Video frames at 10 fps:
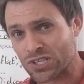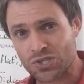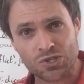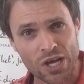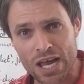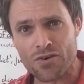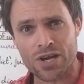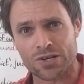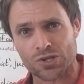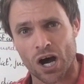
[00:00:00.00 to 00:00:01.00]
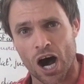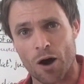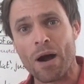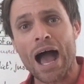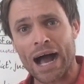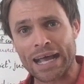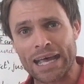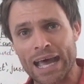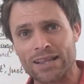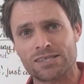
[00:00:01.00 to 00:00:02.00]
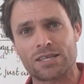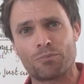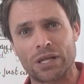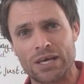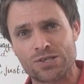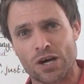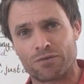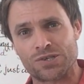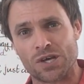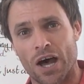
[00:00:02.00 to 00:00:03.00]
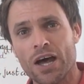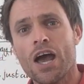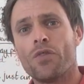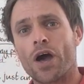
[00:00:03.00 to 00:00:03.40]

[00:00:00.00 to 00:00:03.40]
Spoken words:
serious harm against the police officer,